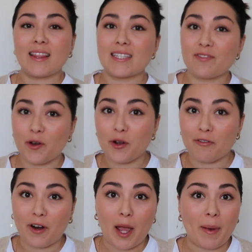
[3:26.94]
This photo
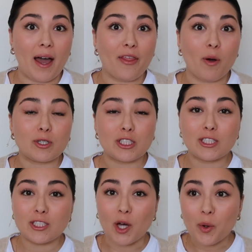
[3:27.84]
frame I thought was
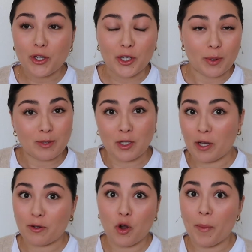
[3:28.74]
so cute, and
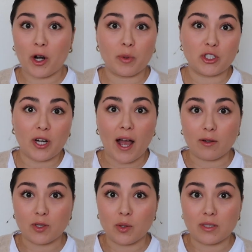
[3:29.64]
like no matter what your
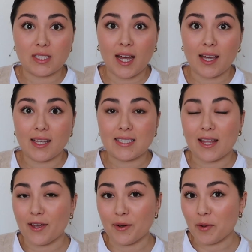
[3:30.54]
household style is, I
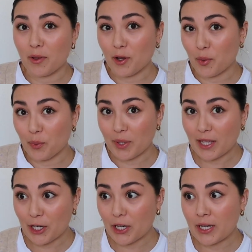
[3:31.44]
thought it would look
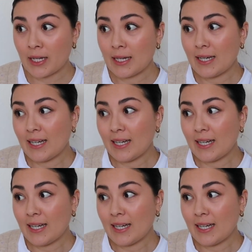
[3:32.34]
really good.